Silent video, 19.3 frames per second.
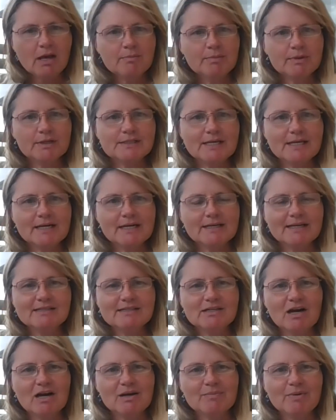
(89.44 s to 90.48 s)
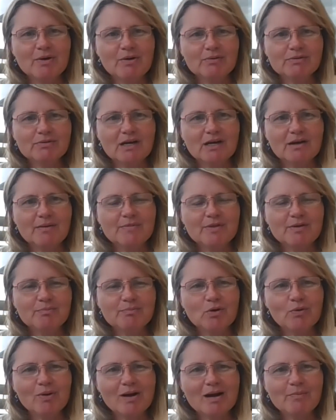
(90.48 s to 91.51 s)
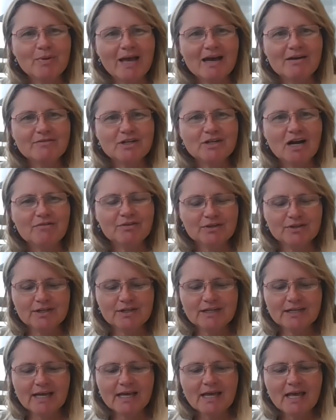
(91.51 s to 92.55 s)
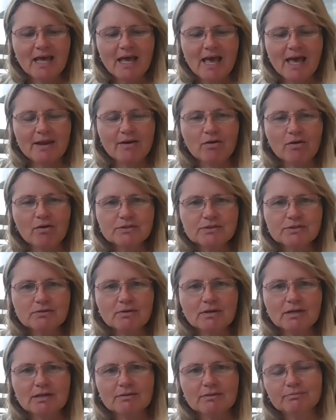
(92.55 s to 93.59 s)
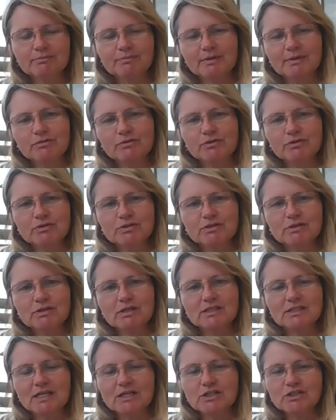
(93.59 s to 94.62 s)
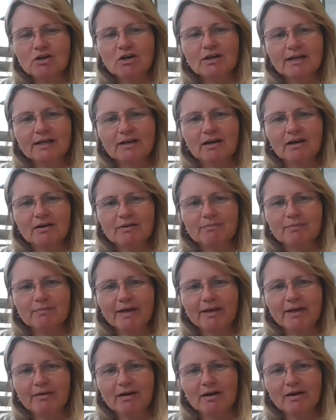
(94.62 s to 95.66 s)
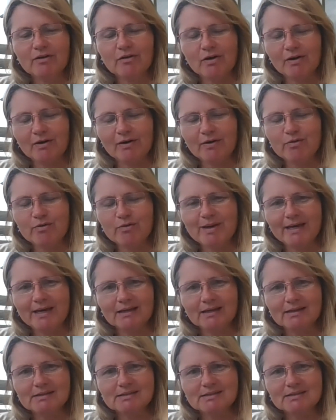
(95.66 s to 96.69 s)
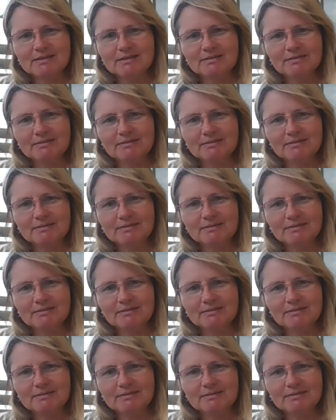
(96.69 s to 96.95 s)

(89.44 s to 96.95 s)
Excited to talk about the program we have to offer you today, and also introduce Stasia Hartley, our other panelist.